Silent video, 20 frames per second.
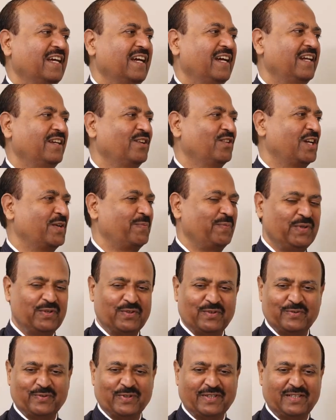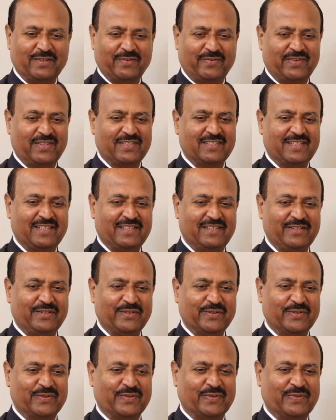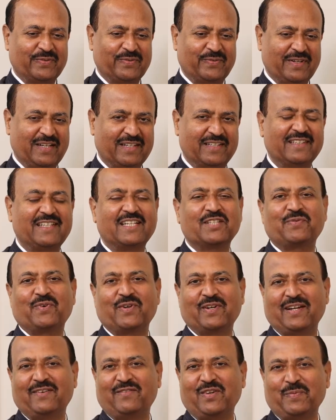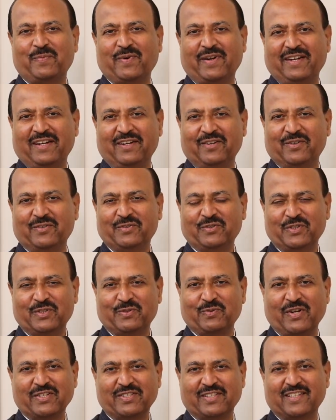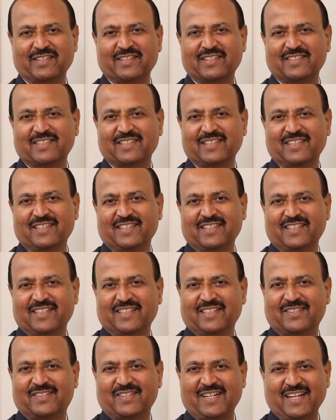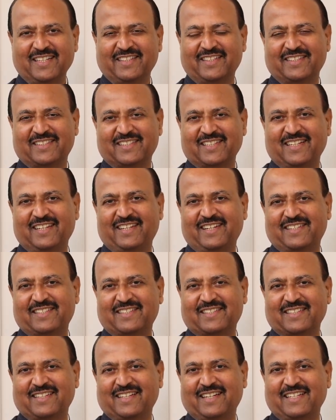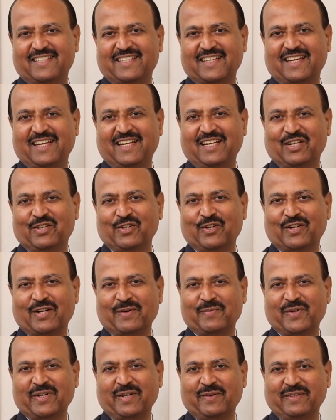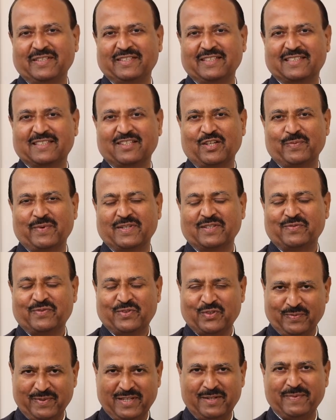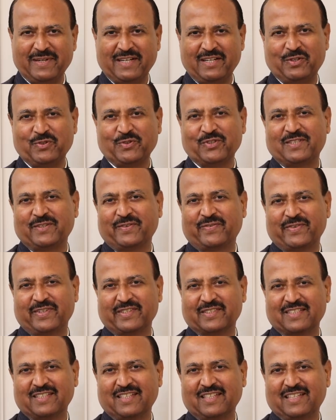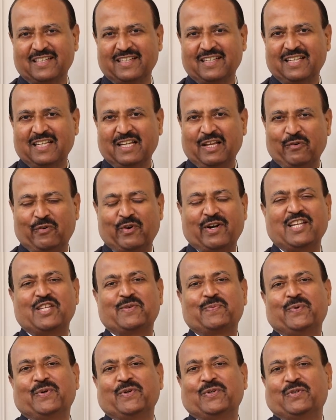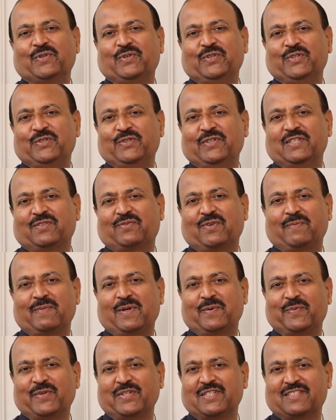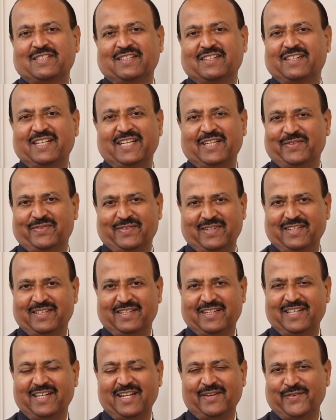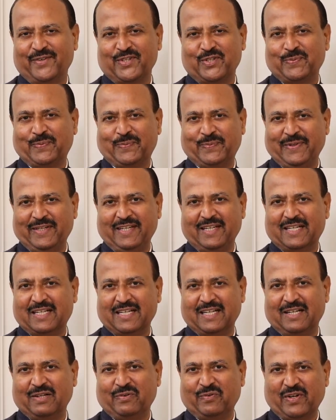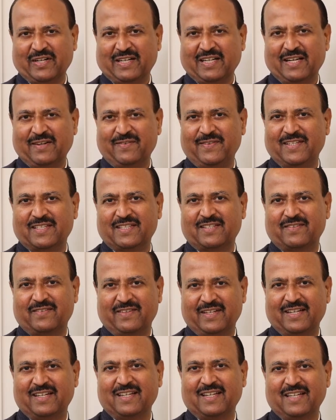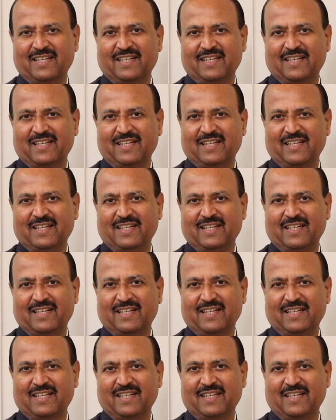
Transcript: And you let me know what difference that you felt. And that's for everybody, who is watching this. Try this, and let's again talk about it in 6 7 months. To me, it made a huge difference. What I spoke to you is from my personal life. I never speak what I have just read.